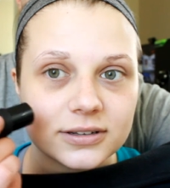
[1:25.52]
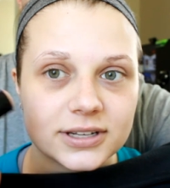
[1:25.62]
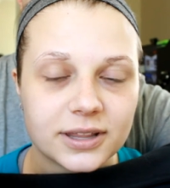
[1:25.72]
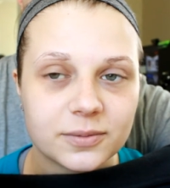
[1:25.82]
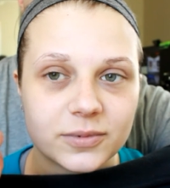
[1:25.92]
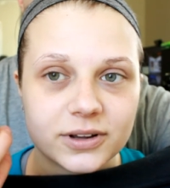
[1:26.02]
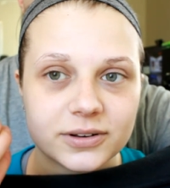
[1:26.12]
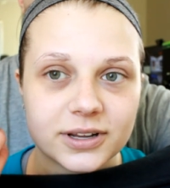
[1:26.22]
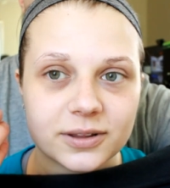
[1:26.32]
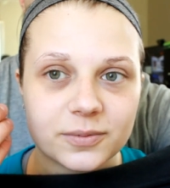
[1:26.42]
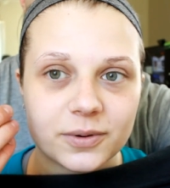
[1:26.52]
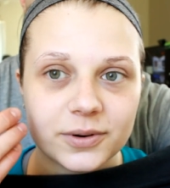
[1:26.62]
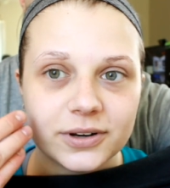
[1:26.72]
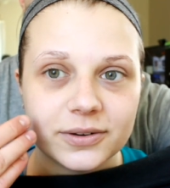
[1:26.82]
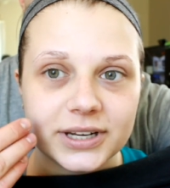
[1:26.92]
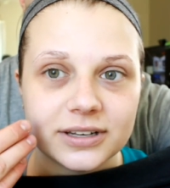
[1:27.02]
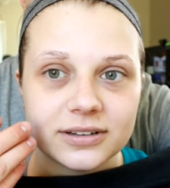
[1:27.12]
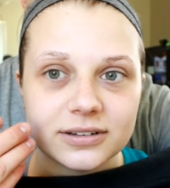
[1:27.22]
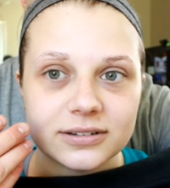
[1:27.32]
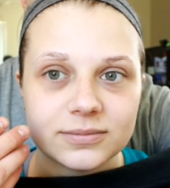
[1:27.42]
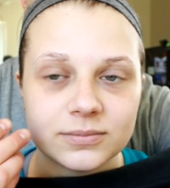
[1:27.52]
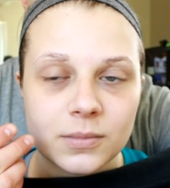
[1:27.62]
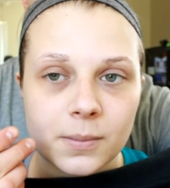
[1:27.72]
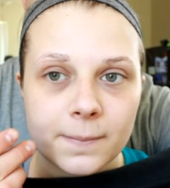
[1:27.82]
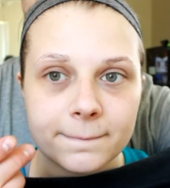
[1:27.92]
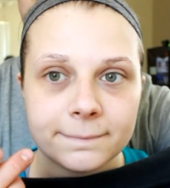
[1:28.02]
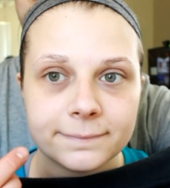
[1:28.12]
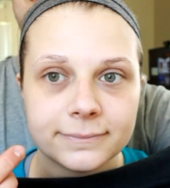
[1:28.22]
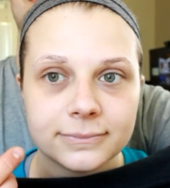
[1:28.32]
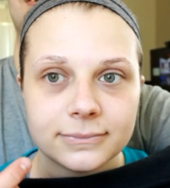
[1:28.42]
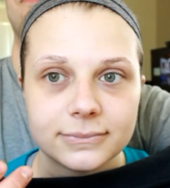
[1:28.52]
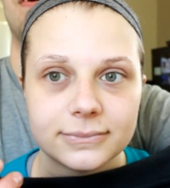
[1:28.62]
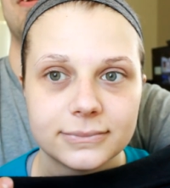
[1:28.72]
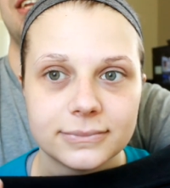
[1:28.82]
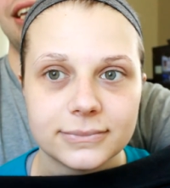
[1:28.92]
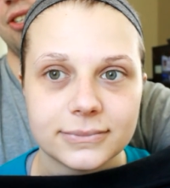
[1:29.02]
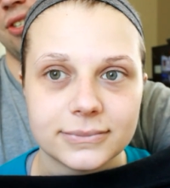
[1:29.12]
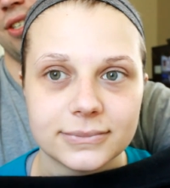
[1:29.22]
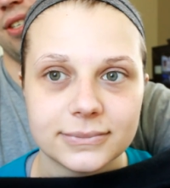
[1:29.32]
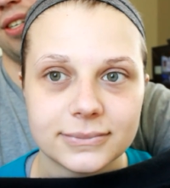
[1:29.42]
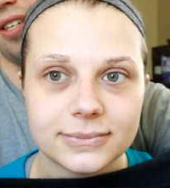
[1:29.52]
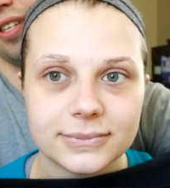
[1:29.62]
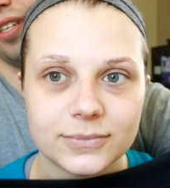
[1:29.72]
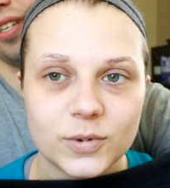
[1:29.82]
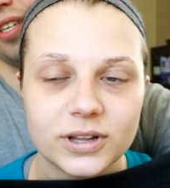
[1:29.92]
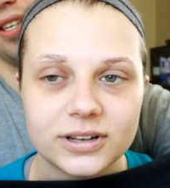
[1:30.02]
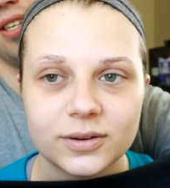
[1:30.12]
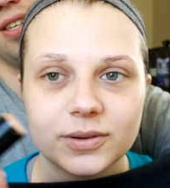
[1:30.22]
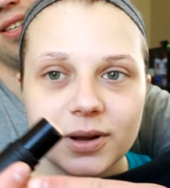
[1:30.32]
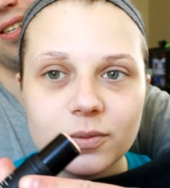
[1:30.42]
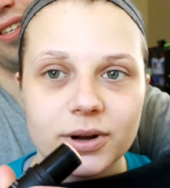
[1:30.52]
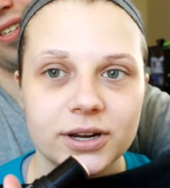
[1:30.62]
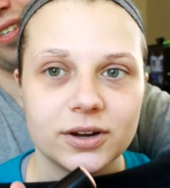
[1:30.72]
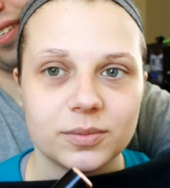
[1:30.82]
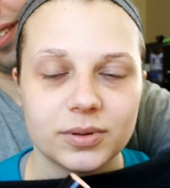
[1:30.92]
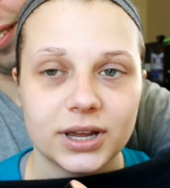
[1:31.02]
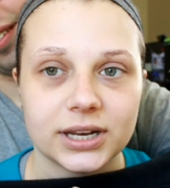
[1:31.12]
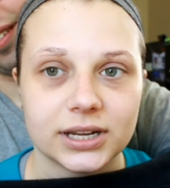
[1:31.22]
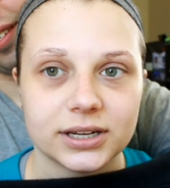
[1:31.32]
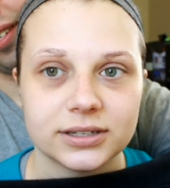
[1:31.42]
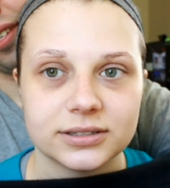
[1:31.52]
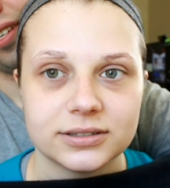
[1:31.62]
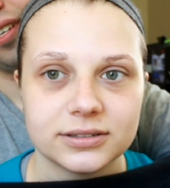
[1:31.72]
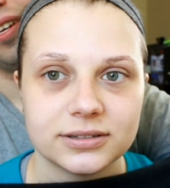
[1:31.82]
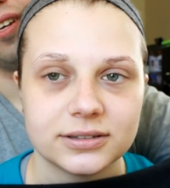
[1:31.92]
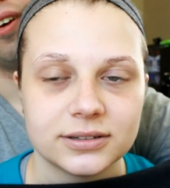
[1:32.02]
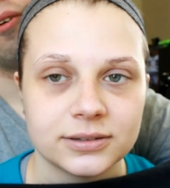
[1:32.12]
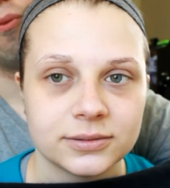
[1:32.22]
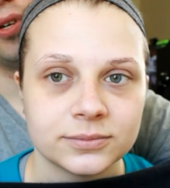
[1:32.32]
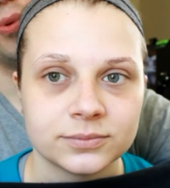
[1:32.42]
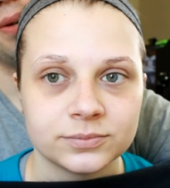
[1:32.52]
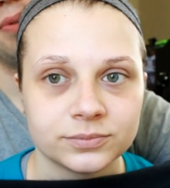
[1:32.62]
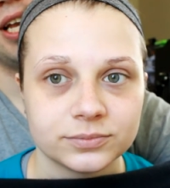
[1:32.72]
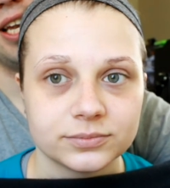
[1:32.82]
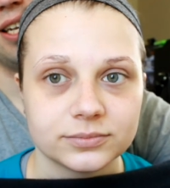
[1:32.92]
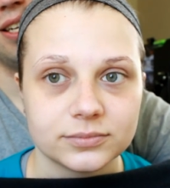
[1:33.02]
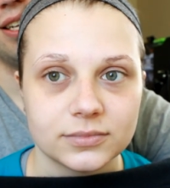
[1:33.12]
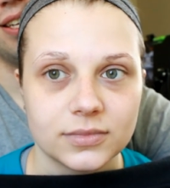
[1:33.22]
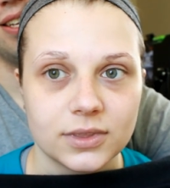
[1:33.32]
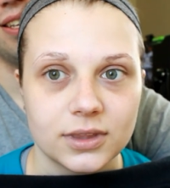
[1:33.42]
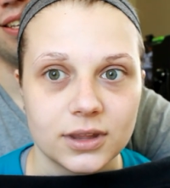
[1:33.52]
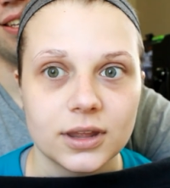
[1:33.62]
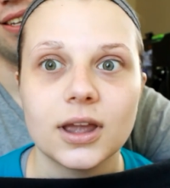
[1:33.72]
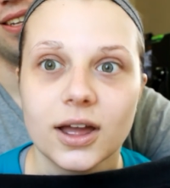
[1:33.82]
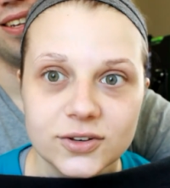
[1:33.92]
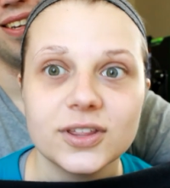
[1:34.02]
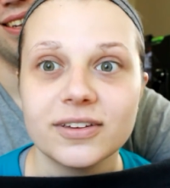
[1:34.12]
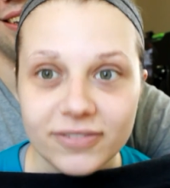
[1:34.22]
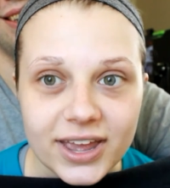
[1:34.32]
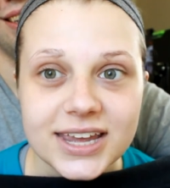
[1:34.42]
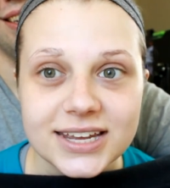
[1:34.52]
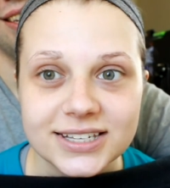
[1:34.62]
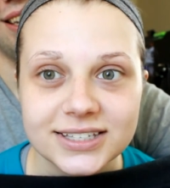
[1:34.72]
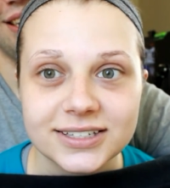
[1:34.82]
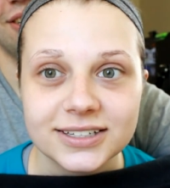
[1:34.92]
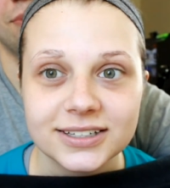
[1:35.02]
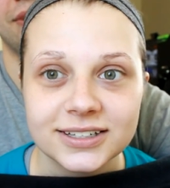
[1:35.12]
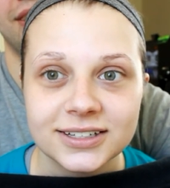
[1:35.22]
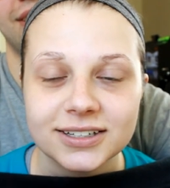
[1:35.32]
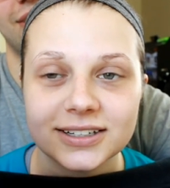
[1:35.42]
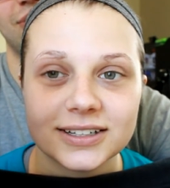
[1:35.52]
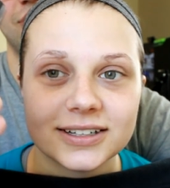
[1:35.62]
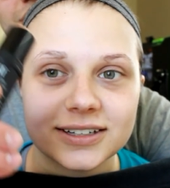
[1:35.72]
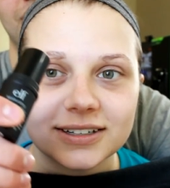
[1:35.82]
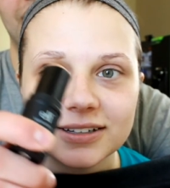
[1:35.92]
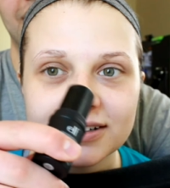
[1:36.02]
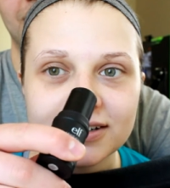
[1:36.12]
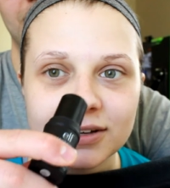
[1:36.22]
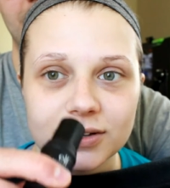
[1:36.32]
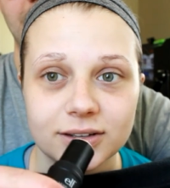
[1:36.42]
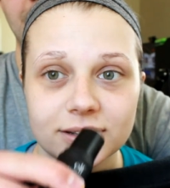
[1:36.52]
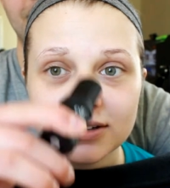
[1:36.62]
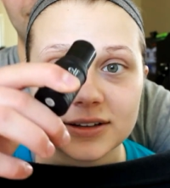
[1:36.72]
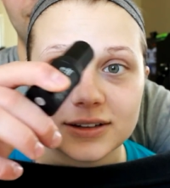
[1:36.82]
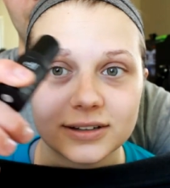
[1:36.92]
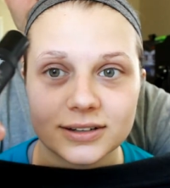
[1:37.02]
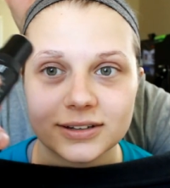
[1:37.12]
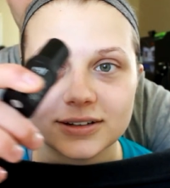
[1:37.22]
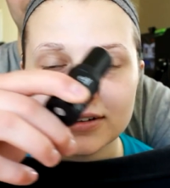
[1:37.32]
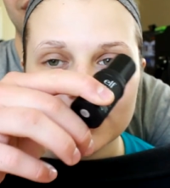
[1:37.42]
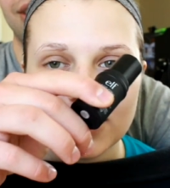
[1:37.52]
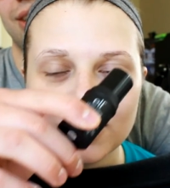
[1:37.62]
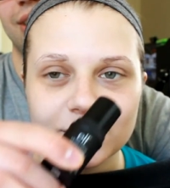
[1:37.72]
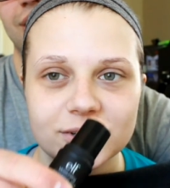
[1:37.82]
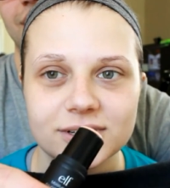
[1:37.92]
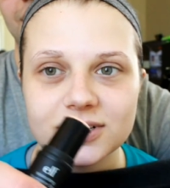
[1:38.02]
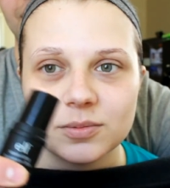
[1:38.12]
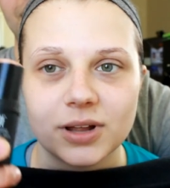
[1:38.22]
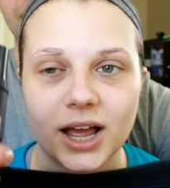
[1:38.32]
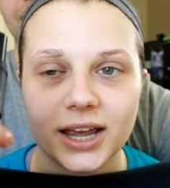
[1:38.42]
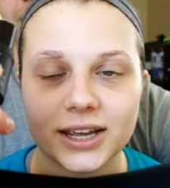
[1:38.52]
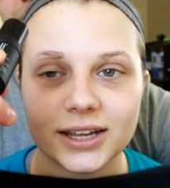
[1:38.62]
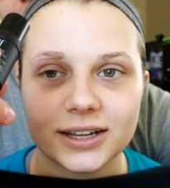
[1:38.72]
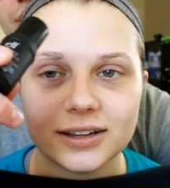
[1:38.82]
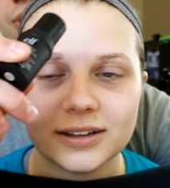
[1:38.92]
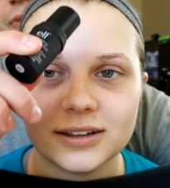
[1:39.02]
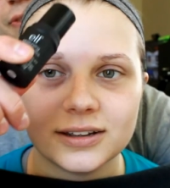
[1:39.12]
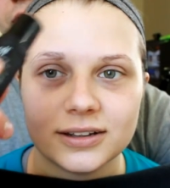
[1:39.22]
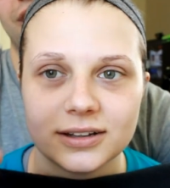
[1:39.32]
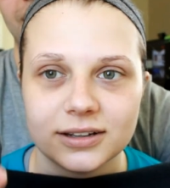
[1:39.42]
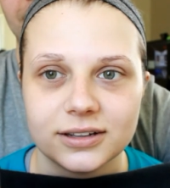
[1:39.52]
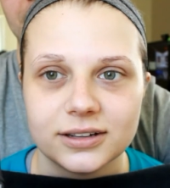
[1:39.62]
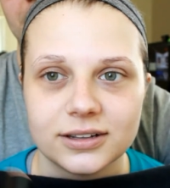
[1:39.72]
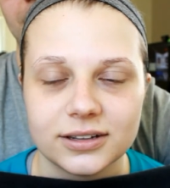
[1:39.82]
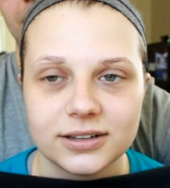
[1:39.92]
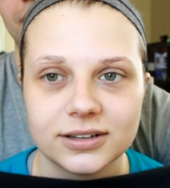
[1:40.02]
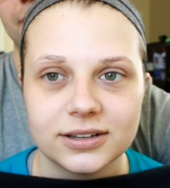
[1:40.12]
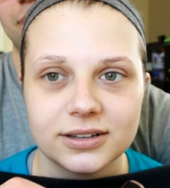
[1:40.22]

Tell, now, them, what, tell them what we're doing. Uh, we're putting on foundation. Well, no, like where are you applying it, because... Oh, where do I apply it? Uh, to the face. I know, but don't you do like your T-zone? No, just apply it. So forehead, cheek.